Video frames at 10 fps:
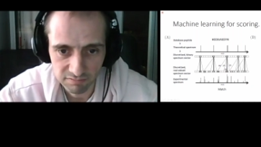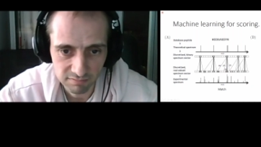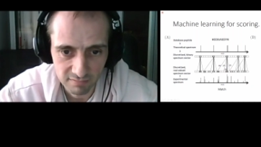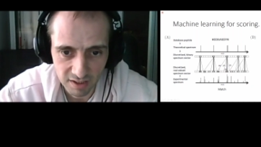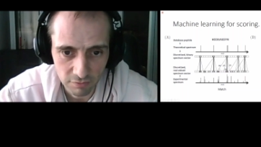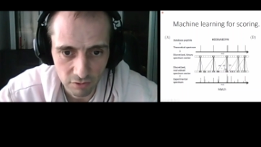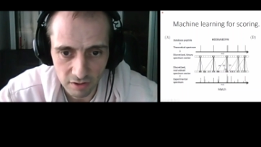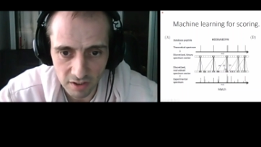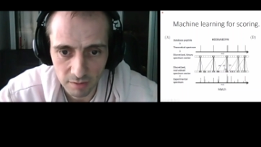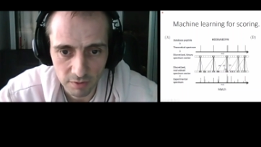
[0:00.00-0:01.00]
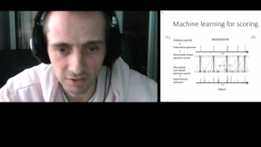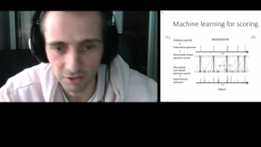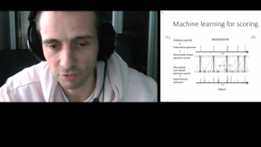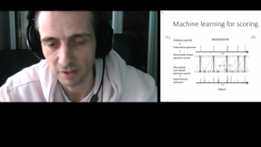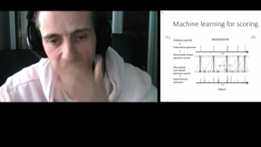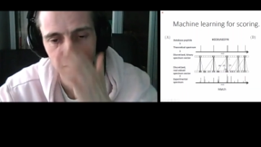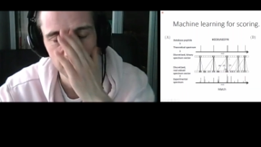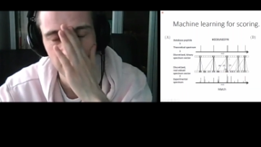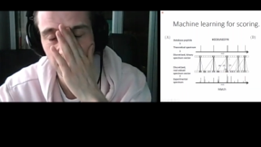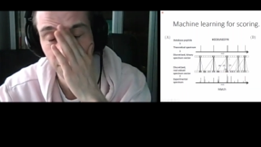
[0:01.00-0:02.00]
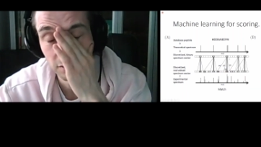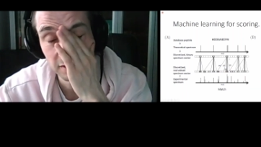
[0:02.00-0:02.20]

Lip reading: they were calibrated 30